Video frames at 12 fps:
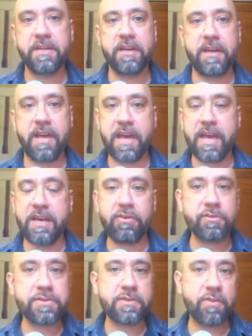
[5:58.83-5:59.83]
and
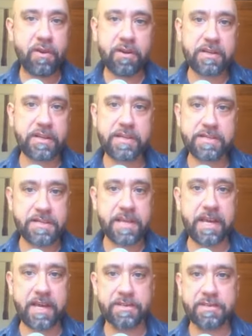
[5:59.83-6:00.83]
also art and
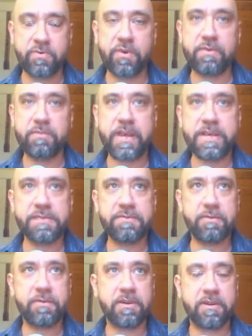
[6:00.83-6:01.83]
aesthetics, what makes
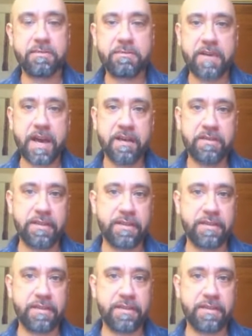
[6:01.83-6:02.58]
for a valid